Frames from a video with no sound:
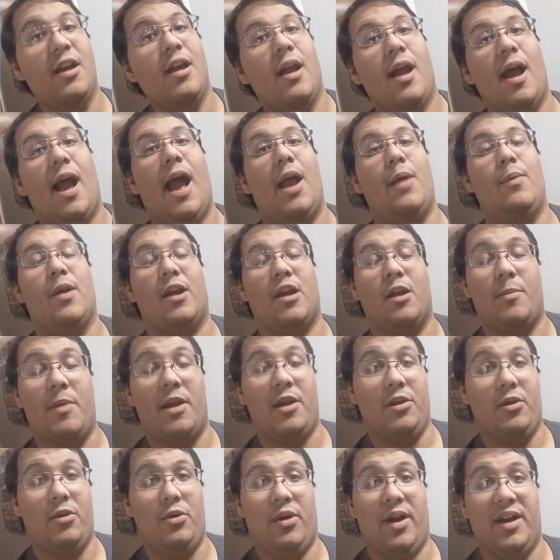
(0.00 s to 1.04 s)
I recommend
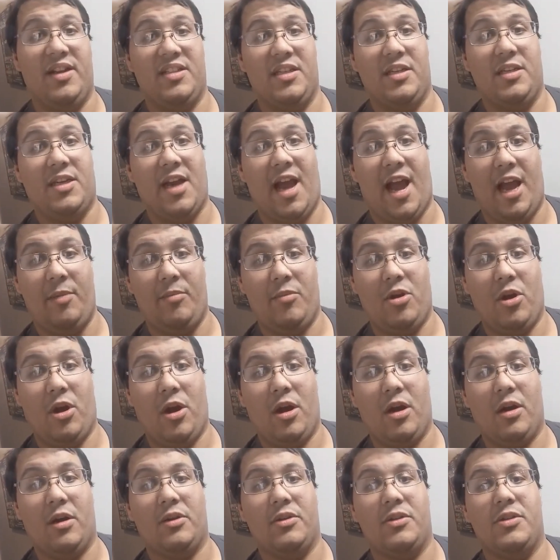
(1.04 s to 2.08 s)
utilizing time
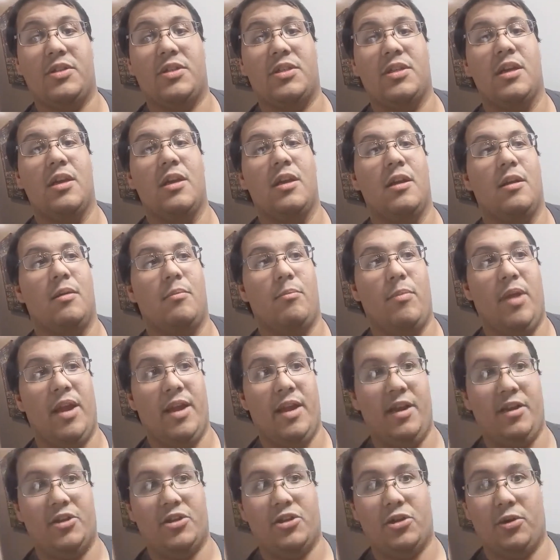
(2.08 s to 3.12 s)
cards,
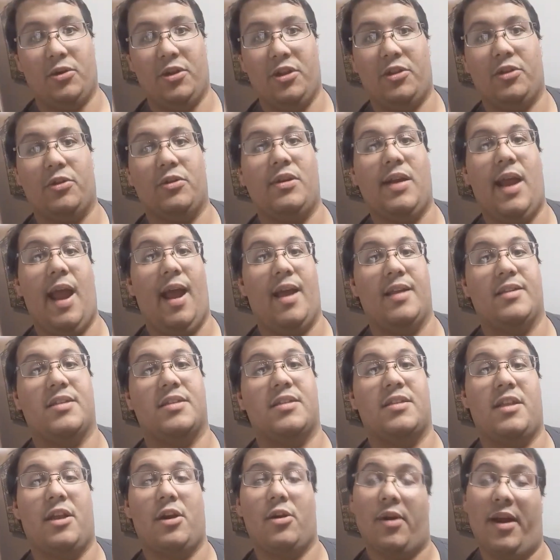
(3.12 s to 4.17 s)
making sure that they're tasks
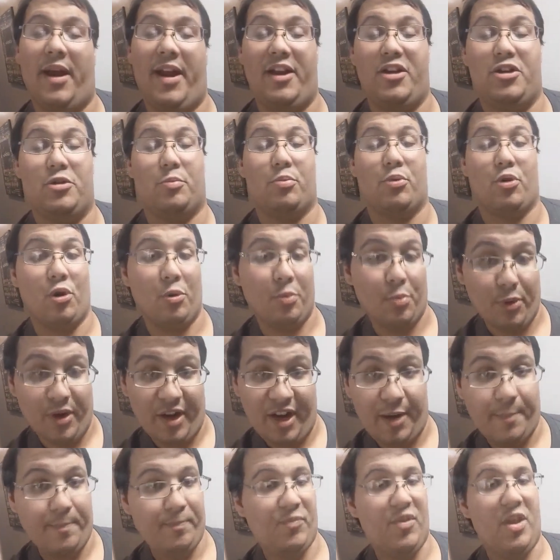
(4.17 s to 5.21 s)
that are age
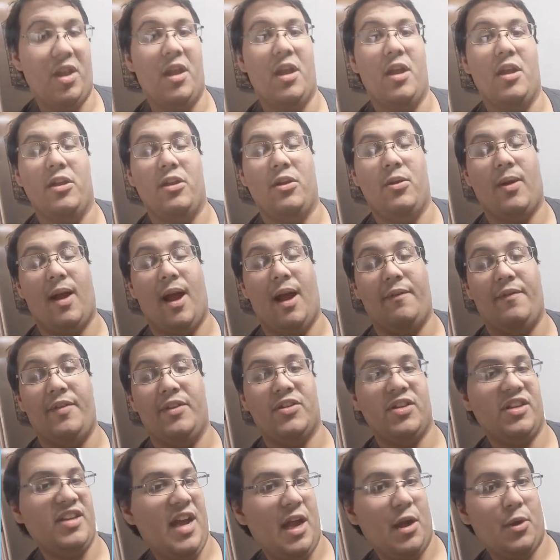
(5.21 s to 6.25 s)
appropriate. You're
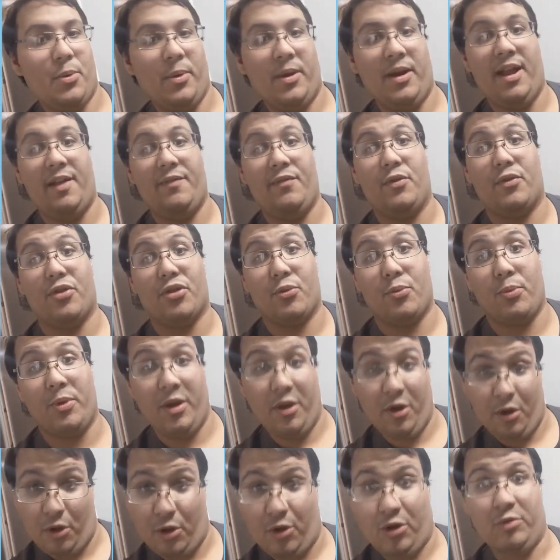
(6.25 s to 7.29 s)
obviously not going to have your
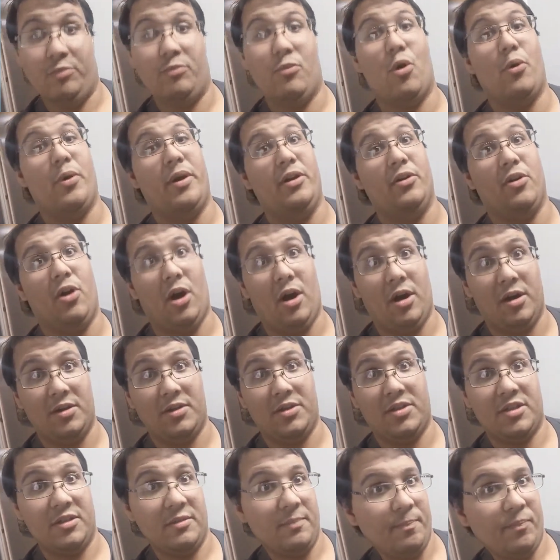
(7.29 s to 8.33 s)
3-year-old mowing
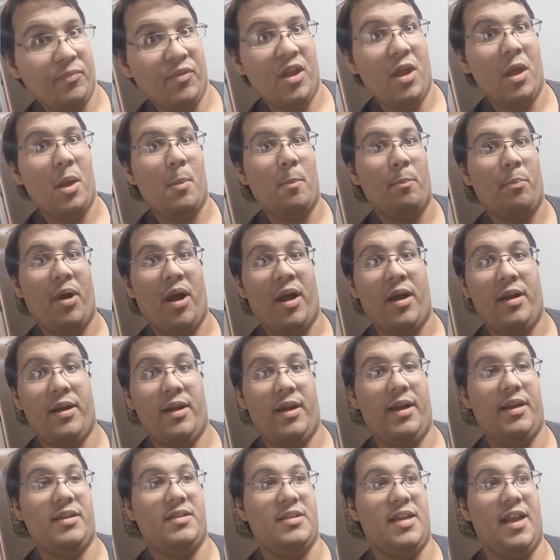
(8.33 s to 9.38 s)
lawns. But
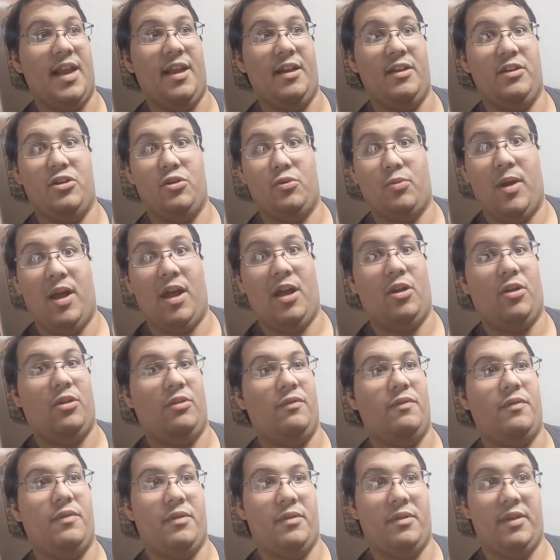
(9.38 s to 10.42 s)
at 10, 12,
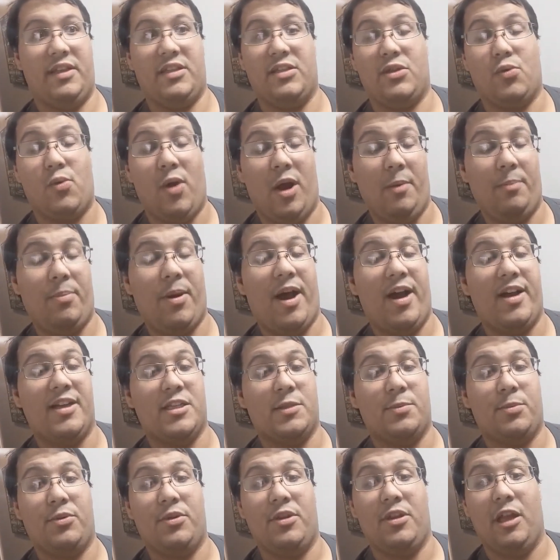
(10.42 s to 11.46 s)
it's quite
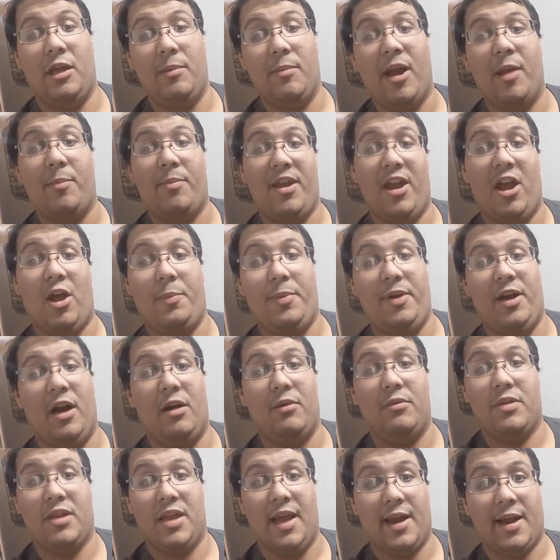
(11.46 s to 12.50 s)
possible that they might be helping out
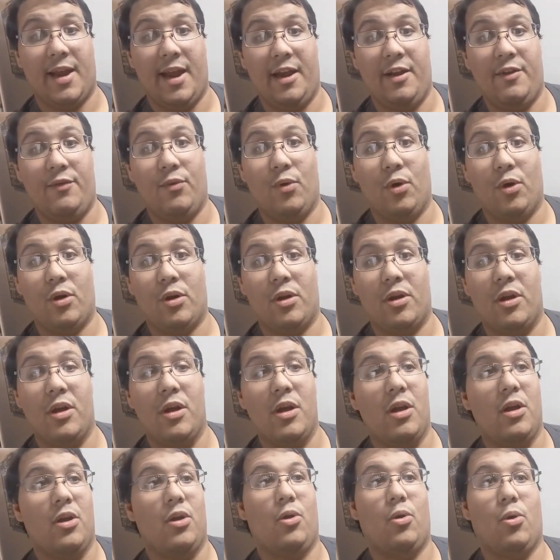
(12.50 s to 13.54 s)
with that kind of work,
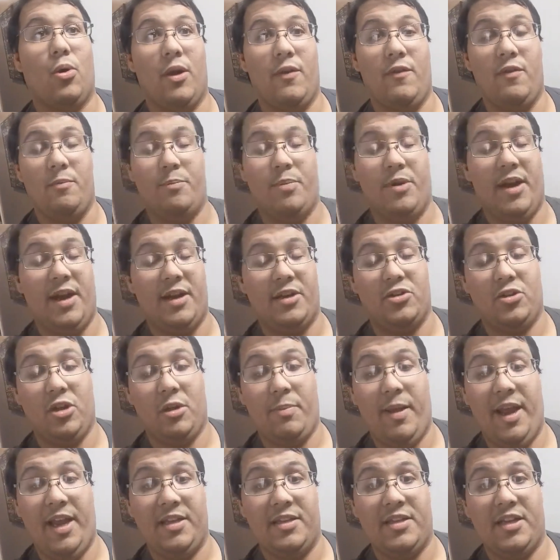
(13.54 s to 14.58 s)
or even potentially
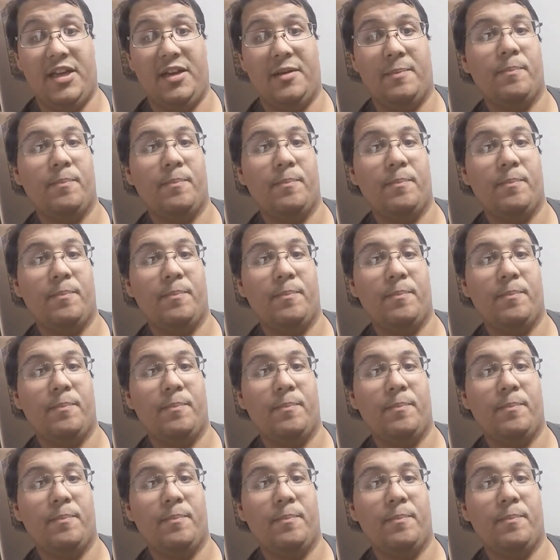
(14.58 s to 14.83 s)
painting.